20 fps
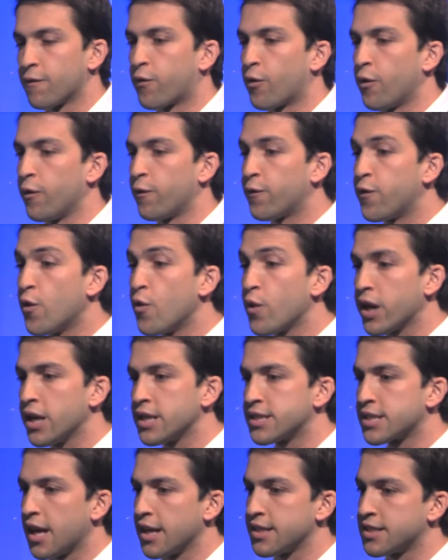for
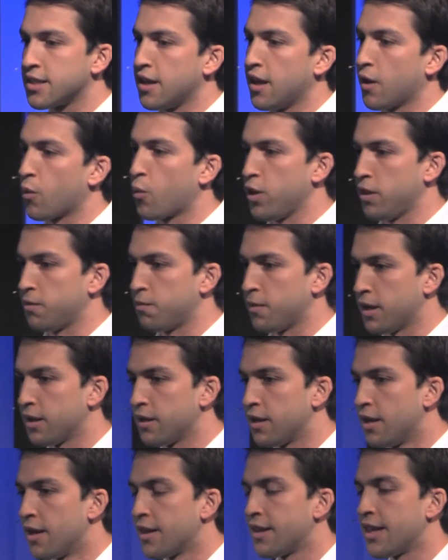fungicides and
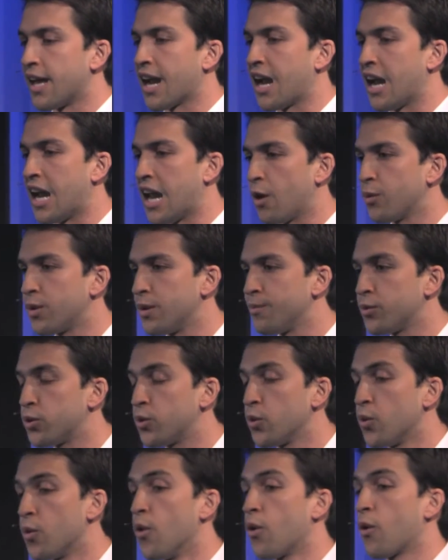equipment that allowed them
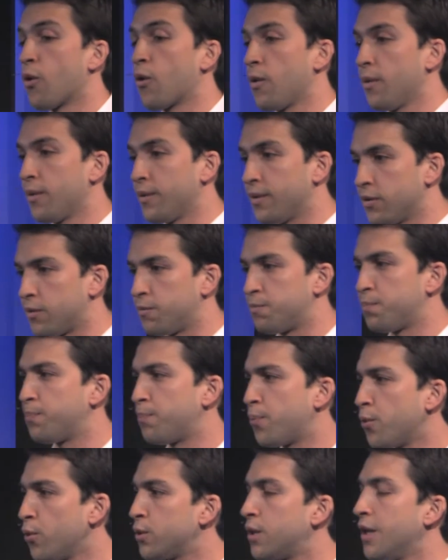to
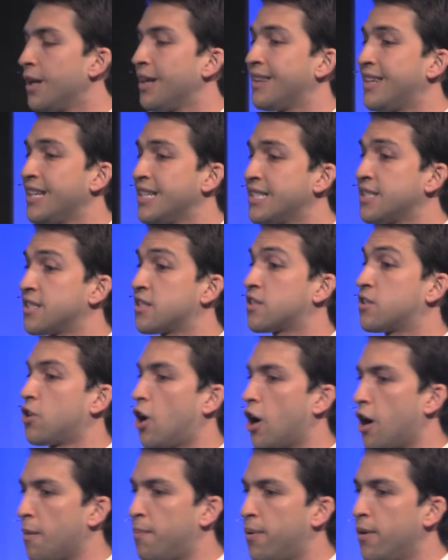put this
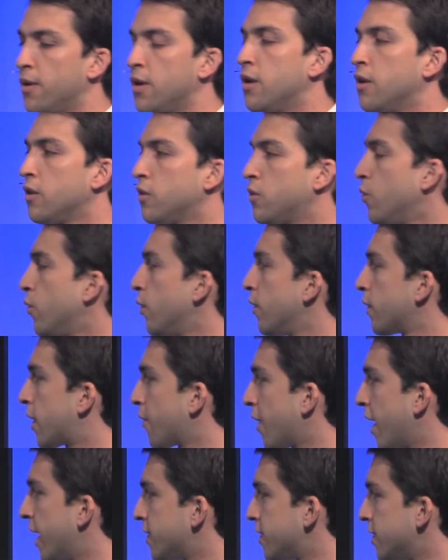stop to the
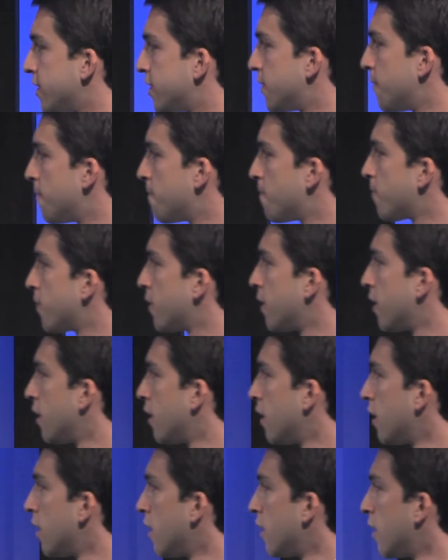crisis.
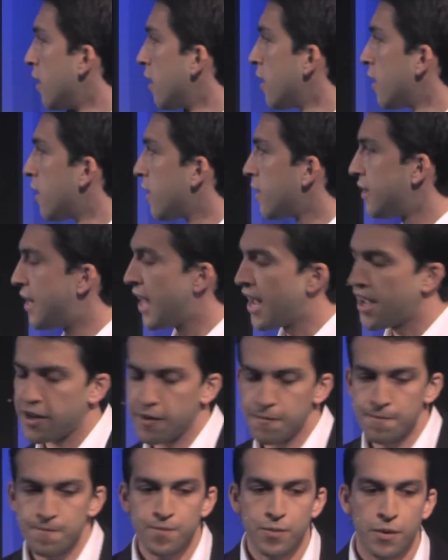
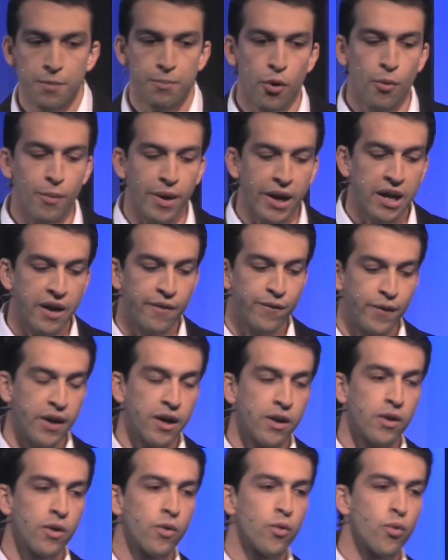Then, Prome Cafe
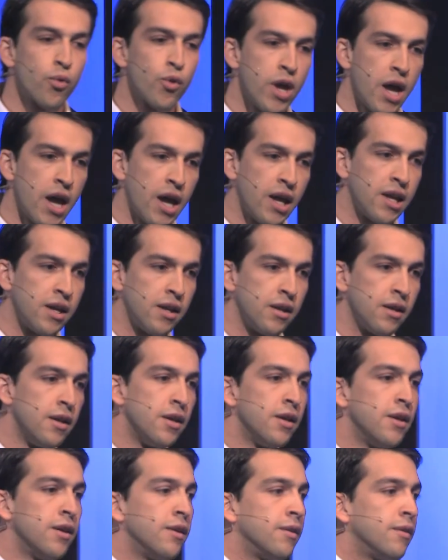created
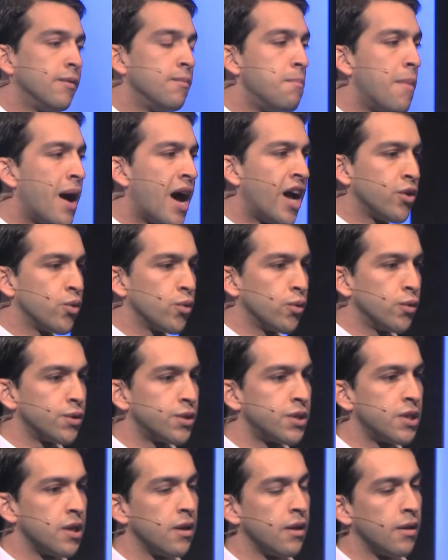
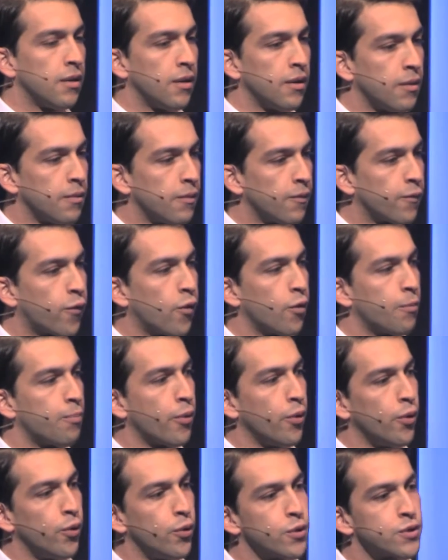manuals for
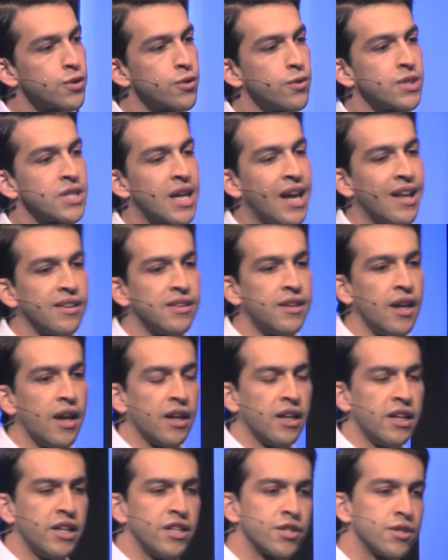producers and
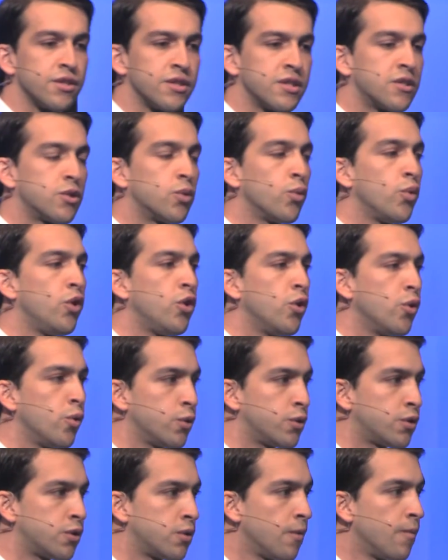technicians to
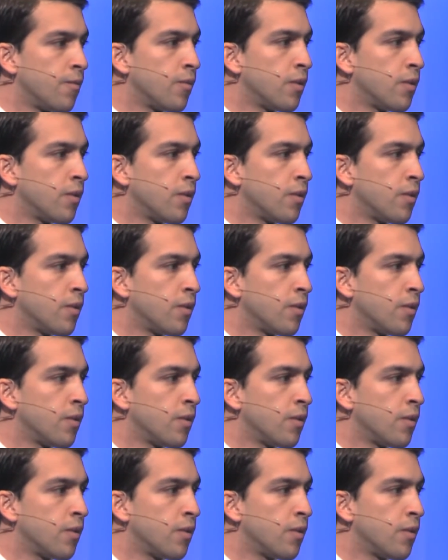use